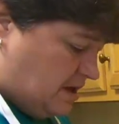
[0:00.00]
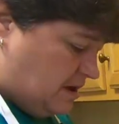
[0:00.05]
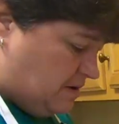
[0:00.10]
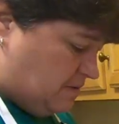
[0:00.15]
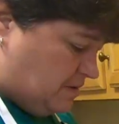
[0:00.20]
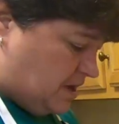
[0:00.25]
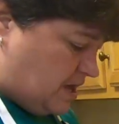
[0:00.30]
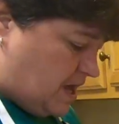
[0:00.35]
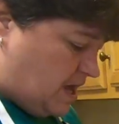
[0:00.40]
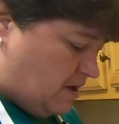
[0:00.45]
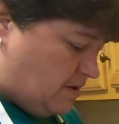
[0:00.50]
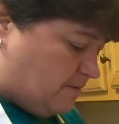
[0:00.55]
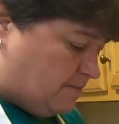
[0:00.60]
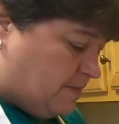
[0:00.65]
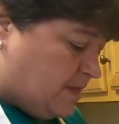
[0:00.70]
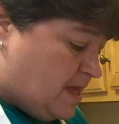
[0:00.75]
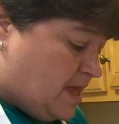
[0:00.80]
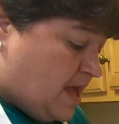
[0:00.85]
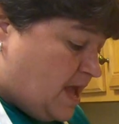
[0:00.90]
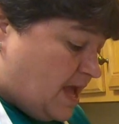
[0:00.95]
here we go.
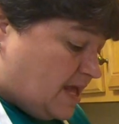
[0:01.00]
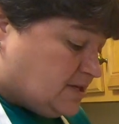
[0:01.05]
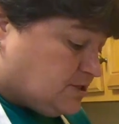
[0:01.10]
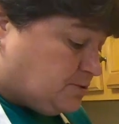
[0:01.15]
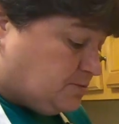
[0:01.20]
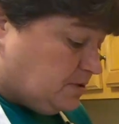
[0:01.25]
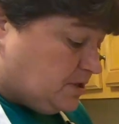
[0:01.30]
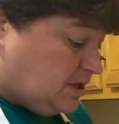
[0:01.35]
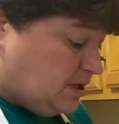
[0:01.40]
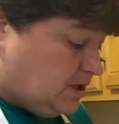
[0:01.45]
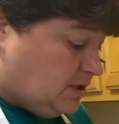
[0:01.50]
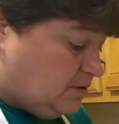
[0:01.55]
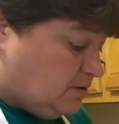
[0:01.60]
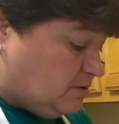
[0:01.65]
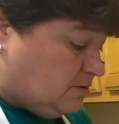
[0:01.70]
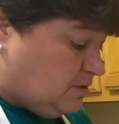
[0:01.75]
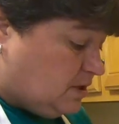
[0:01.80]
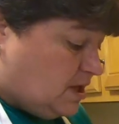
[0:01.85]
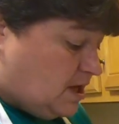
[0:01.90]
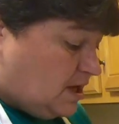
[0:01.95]
And it's really
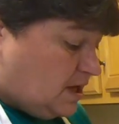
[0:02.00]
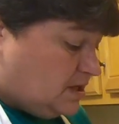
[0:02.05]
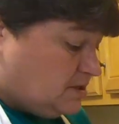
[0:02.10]
cool.